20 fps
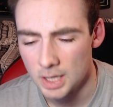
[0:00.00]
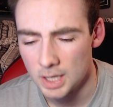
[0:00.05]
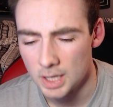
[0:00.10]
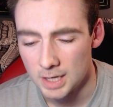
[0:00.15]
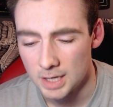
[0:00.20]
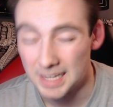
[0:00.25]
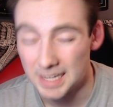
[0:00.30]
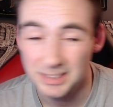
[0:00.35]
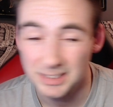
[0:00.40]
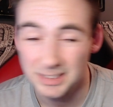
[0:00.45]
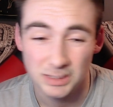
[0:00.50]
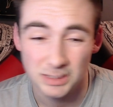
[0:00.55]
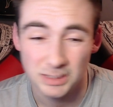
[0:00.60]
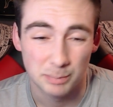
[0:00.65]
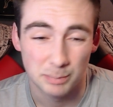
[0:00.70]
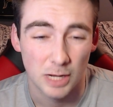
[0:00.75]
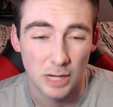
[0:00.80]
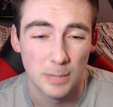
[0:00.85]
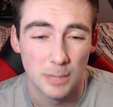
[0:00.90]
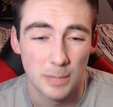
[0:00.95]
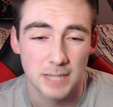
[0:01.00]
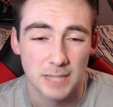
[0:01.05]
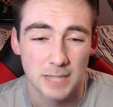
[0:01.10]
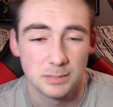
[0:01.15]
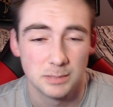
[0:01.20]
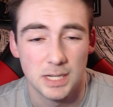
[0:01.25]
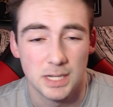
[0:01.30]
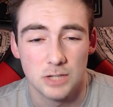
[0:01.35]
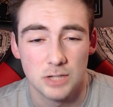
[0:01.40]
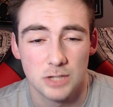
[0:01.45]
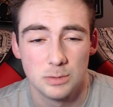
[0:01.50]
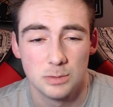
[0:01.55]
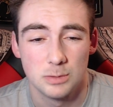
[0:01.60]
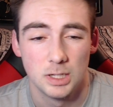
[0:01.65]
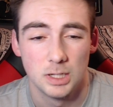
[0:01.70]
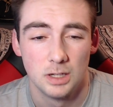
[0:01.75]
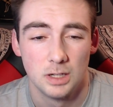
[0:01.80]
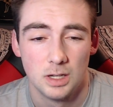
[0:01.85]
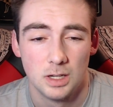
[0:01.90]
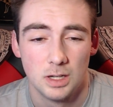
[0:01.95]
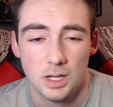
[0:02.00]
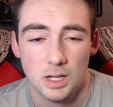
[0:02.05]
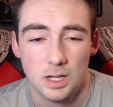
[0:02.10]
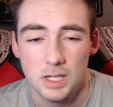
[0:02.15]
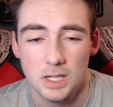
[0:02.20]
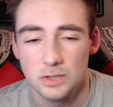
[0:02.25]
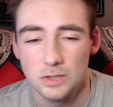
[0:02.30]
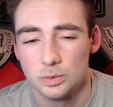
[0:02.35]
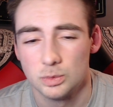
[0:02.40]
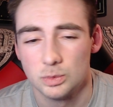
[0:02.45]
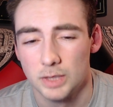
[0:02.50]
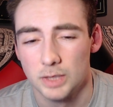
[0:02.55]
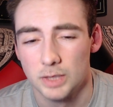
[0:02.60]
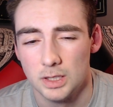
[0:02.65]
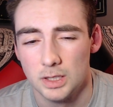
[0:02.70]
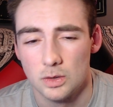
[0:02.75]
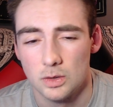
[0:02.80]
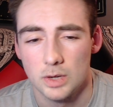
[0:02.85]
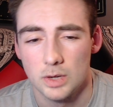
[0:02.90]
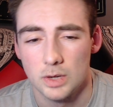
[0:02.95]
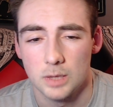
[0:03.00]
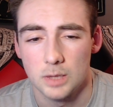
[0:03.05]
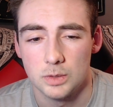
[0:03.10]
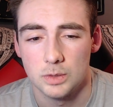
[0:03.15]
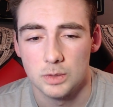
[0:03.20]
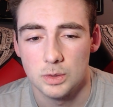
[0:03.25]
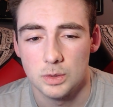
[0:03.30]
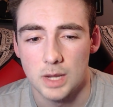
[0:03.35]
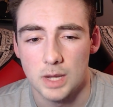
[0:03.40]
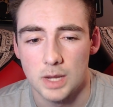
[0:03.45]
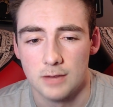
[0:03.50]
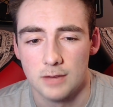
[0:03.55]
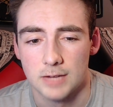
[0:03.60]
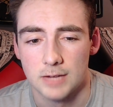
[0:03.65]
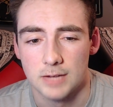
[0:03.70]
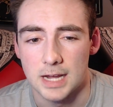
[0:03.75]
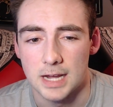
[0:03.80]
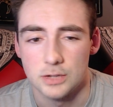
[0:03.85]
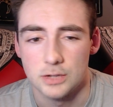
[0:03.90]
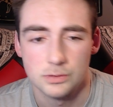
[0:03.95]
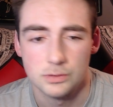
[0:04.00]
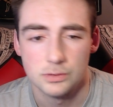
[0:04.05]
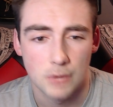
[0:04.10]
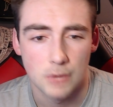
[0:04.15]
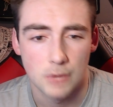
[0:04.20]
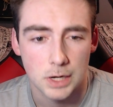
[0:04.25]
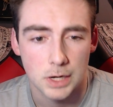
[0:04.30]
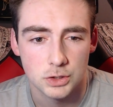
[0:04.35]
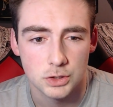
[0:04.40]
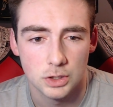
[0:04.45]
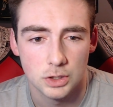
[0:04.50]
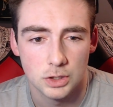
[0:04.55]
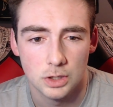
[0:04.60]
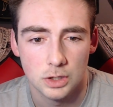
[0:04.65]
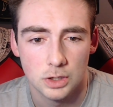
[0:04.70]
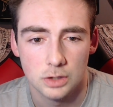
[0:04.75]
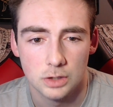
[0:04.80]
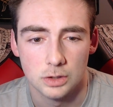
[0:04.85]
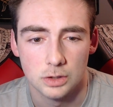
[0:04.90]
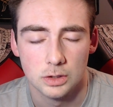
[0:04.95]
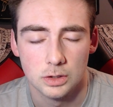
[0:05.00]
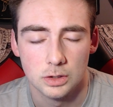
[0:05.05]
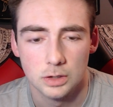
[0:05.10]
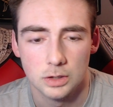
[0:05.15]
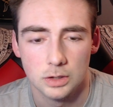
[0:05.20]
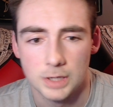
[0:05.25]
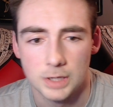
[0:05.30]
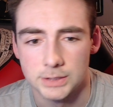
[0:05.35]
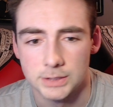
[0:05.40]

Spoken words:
Next is PAL box management. It's really annoying when you have a guy who's fractured or has an